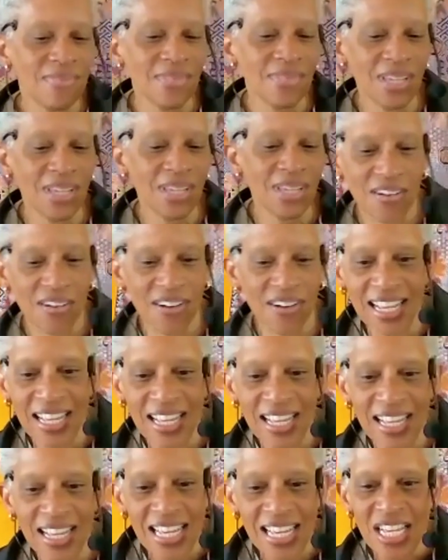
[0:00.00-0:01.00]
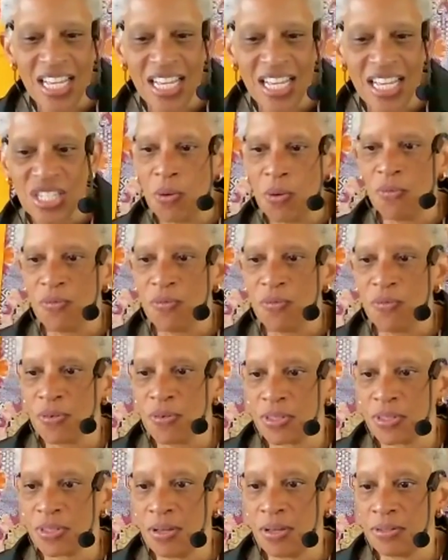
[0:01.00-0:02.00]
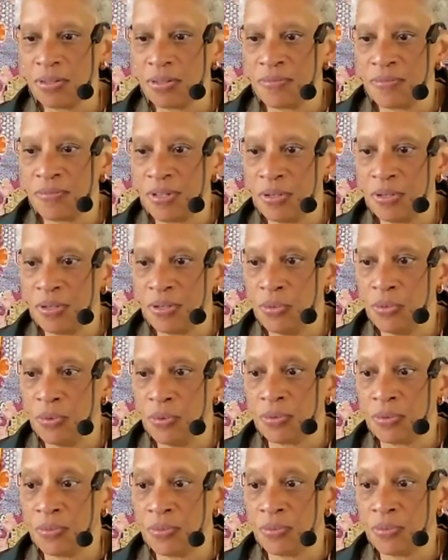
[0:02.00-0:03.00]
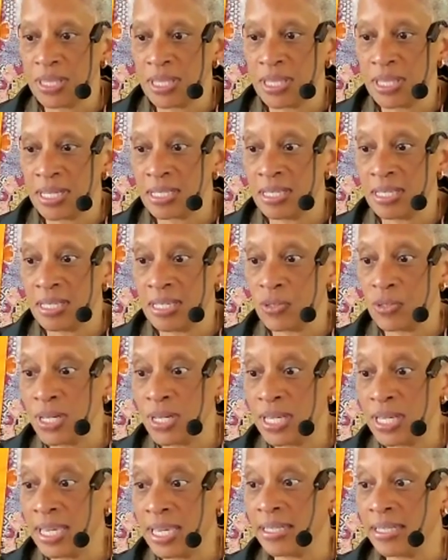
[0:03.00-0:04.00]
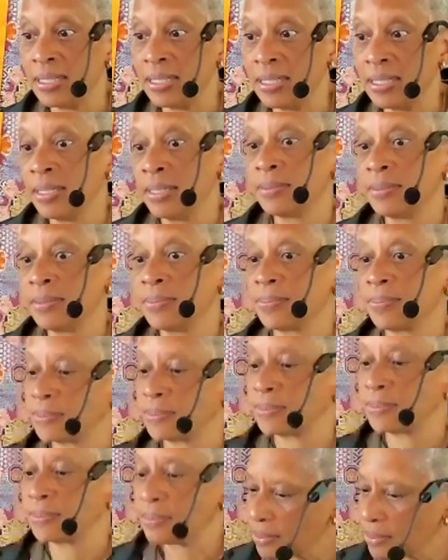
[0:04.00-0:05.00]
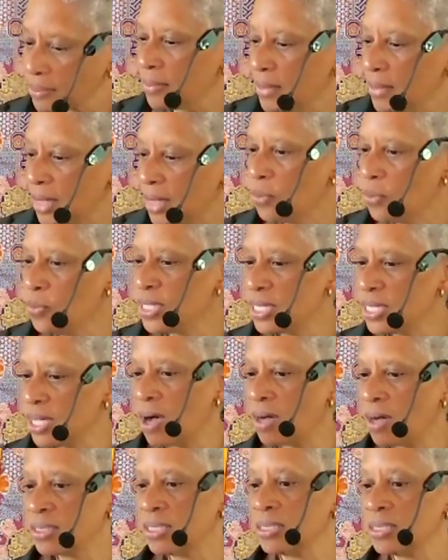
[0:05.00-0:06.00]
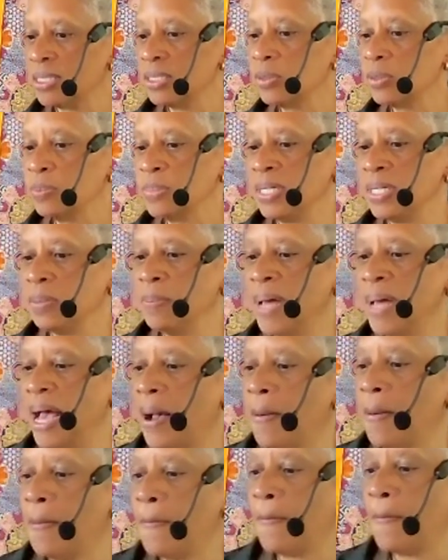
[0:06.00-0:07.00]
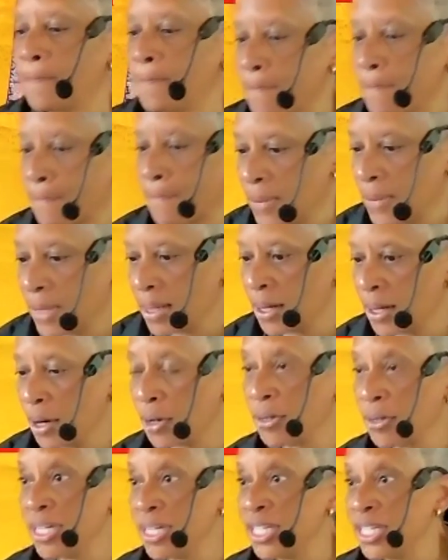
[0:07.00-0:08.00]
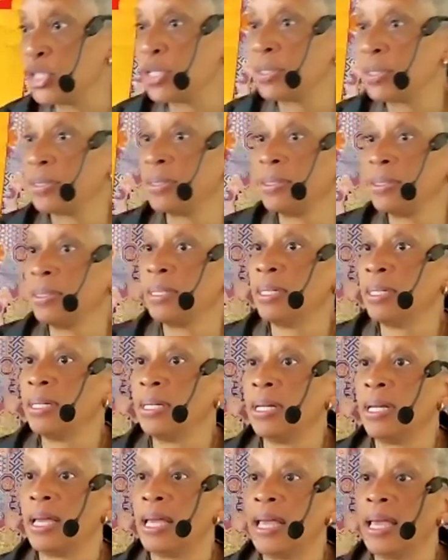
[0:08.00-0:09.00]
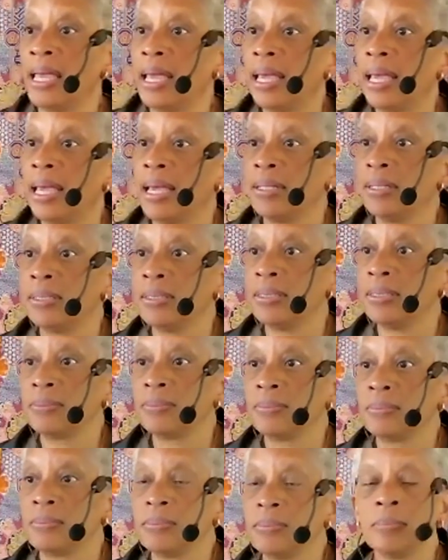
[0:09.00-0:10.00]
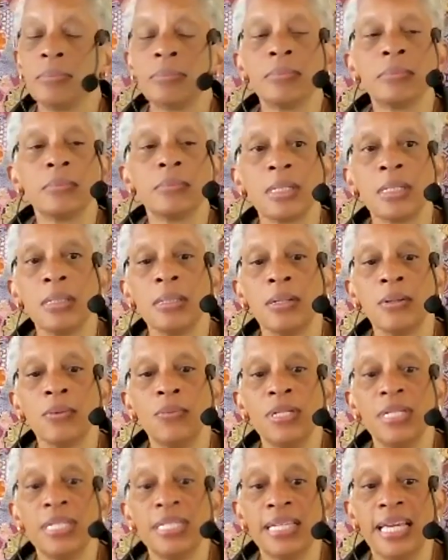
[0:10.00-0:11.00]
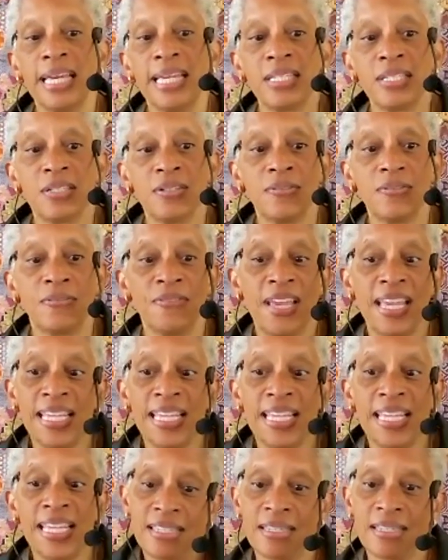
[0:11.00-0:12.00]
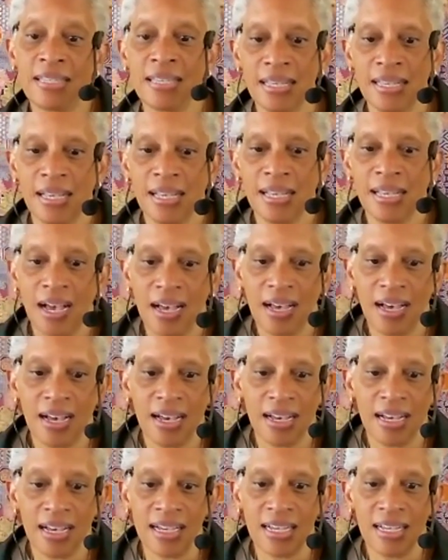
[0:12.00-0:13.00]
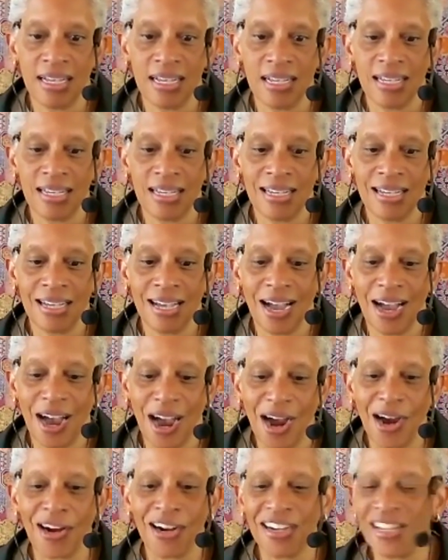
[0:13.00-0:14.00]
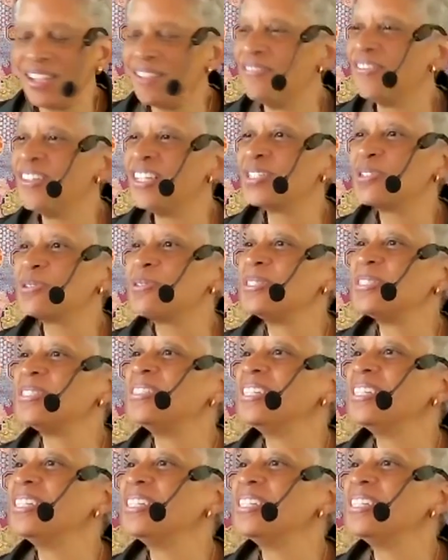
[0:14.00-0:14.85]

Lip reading: All right. So for those of you who weren't with us this weekend, we talked a little bit about courage and what it takes to face uh, our eventual